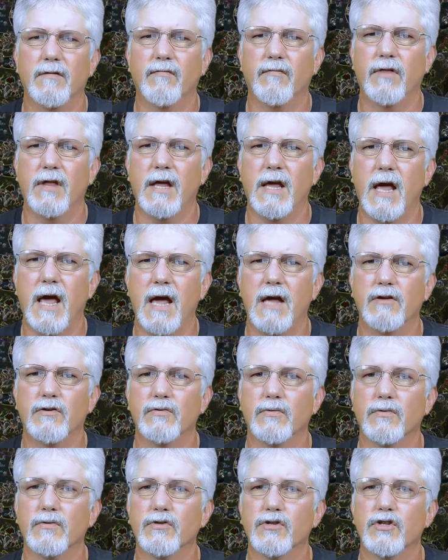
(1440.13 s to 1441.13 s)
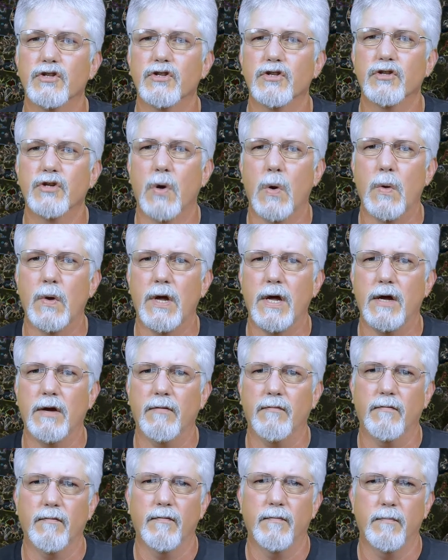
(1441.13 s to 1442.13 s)
of the angels
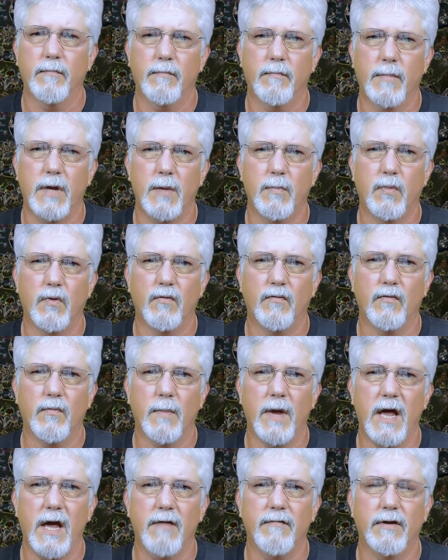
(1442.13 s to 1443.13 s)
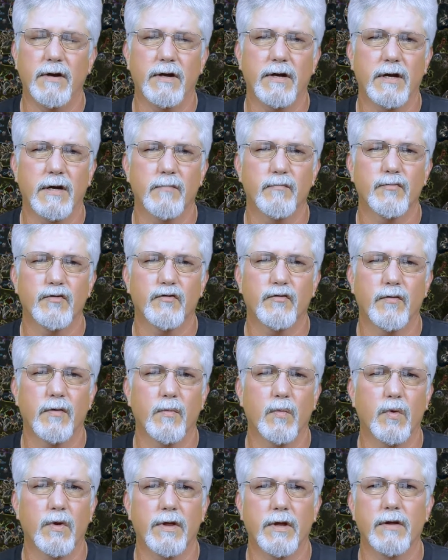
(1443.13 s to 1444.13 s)
stoning people from heaven comes
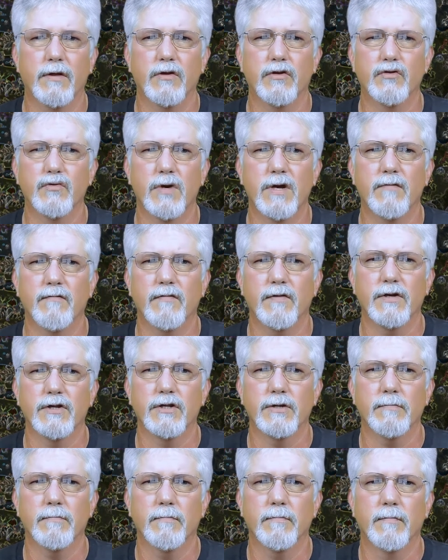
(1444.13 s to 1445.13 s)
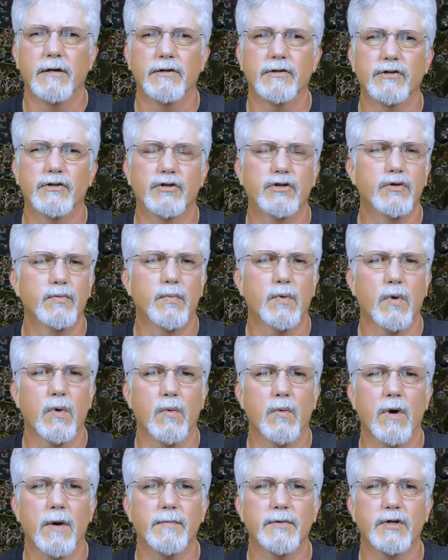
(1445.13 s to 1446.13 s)
from within the dream vision. This super
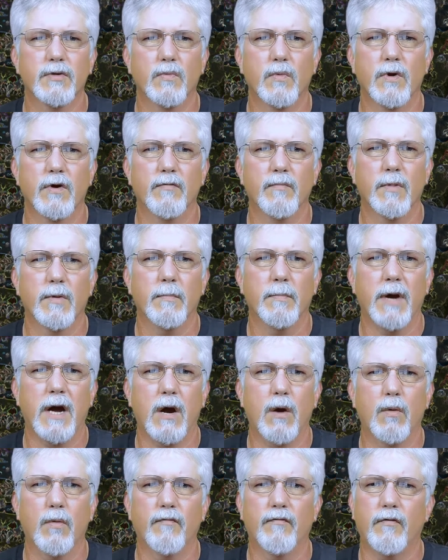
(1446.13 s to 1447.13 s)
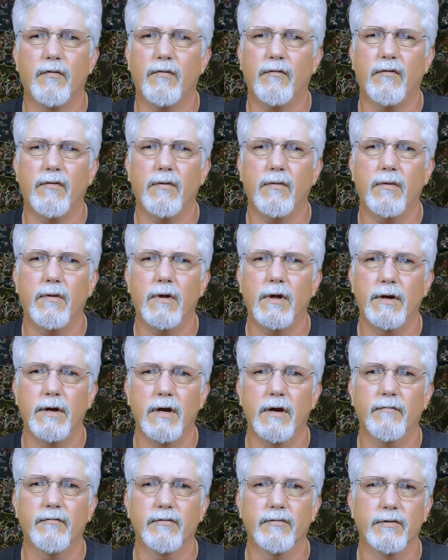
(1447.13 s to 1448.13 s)
eruption would have been powerful
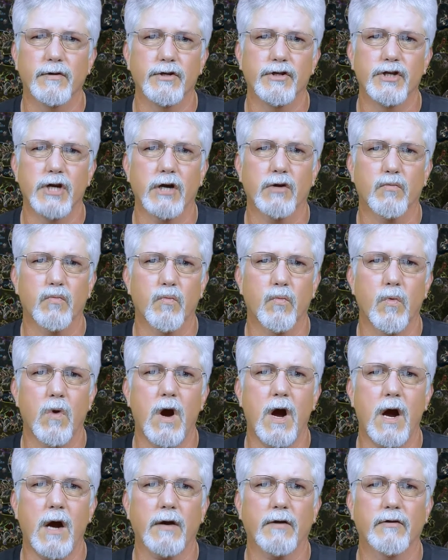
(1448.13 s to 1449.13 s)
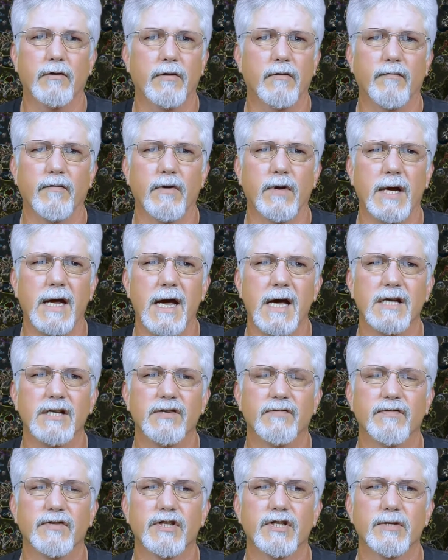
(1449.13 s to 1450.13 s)
enough to eject rock to the very edge
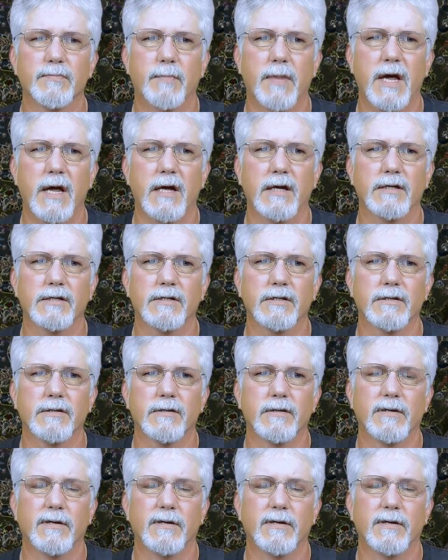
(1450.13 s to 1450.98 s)
of space.